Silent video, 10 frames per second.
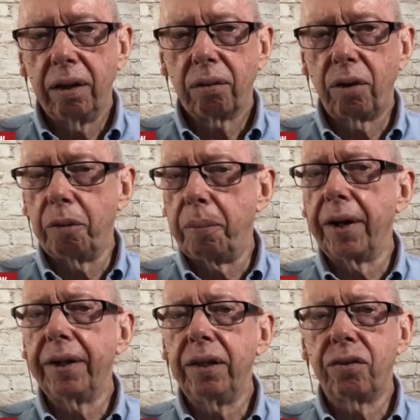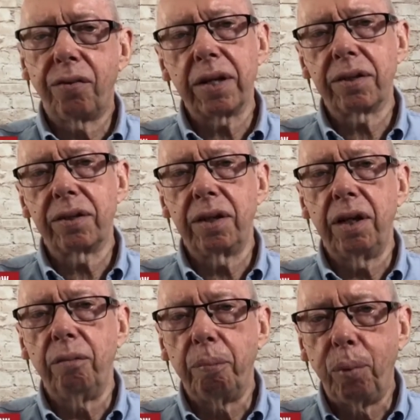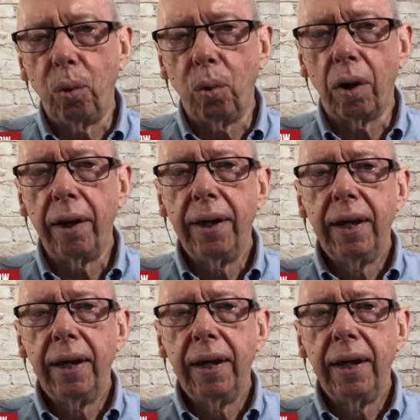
Credibility, trust, and rapport